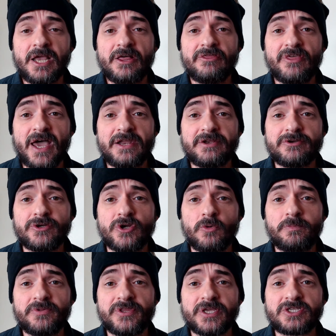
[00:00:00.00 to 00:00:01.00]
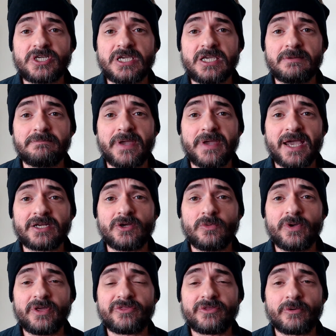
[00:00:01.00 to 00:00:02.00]
That nope that she hit Magna
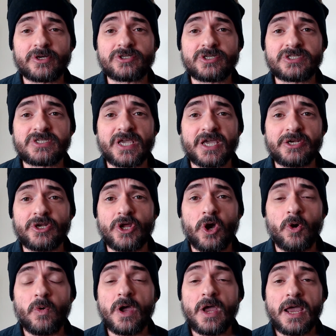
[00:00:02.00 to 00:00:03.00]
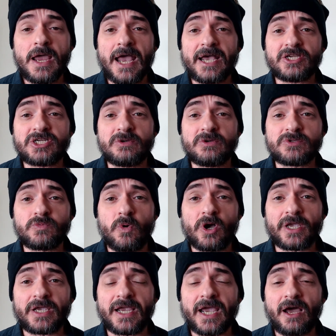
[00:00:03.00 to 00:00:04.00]
with, or I should say no, as she was
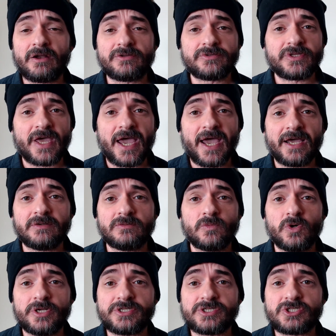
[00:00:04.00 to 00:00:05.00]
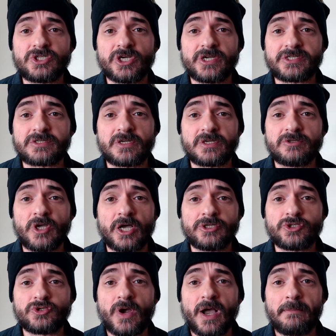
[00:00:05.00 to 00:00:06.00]
walking out, that was just a, a
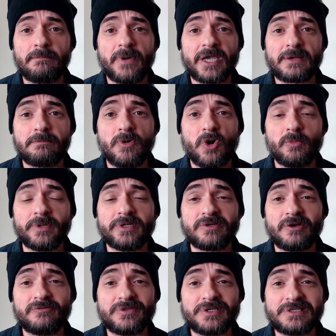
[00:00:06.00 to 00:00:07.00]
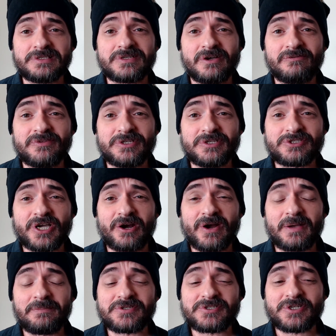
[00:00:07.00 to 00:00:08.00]
drop mic moment of the of the entire
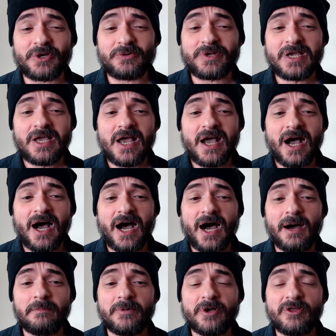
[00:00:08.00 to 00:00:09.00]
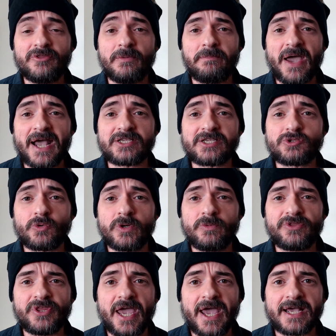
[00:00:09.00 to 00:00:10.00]
episode. Um, the backstory with
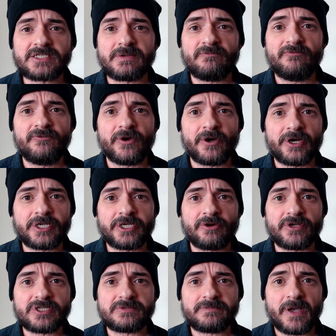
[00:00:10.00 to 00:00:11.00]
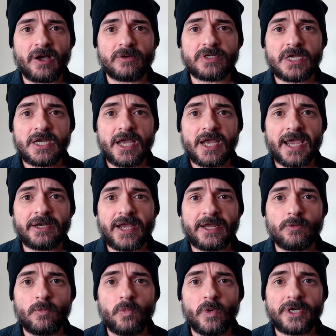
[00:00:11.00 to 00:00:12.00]
the ex, I'm very curious about, and,
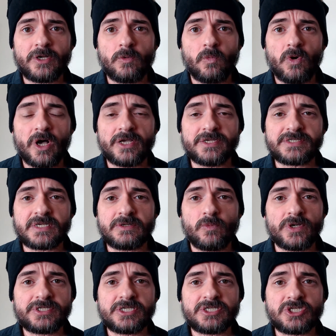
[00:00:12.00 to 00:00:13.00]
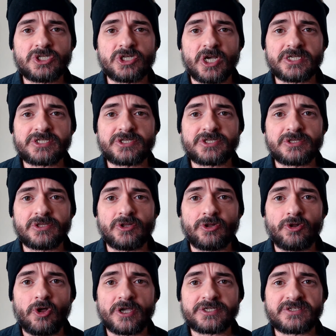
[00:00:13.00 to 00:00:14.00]
and what it was. It wasn't just the
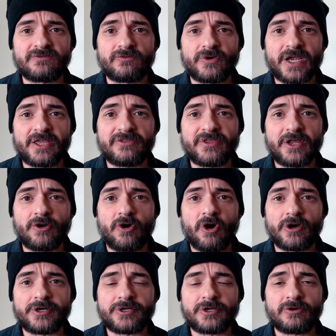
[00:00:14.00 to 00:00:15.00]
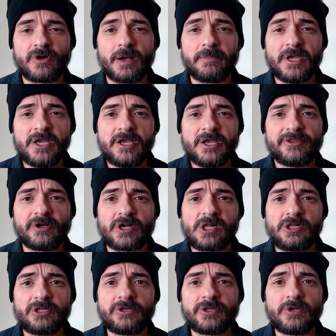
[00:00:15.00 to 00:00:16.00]
loss of Rick that hardened her up. There
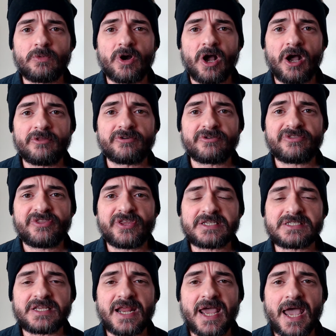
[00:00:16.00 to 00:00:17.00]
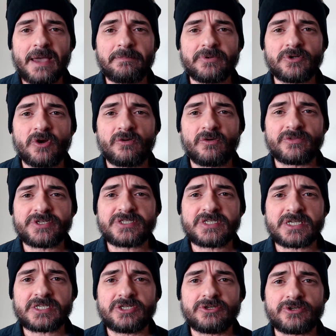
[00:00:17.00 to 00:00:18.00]
clearly were other things that happened over the
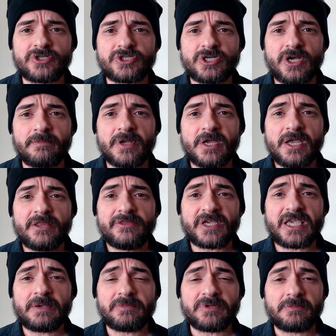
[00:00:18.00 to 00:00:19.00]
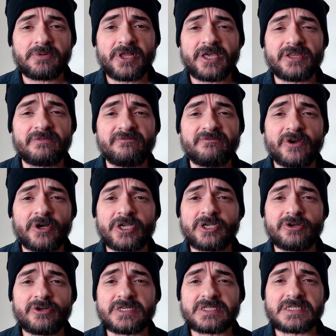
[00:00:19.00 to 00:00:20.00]
six-year jump that came into play that I'm very
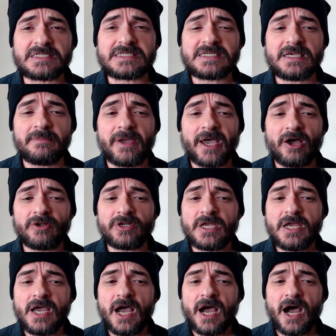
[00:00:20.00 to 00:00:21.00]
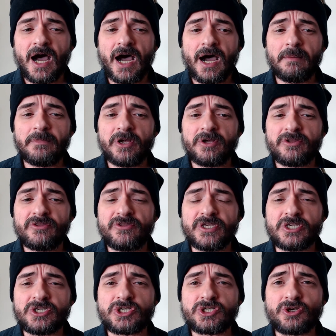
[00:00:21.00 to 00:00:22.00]
curious to see about. Um,
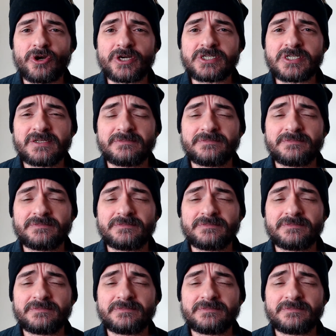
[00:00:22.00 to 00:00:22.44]
the shirt...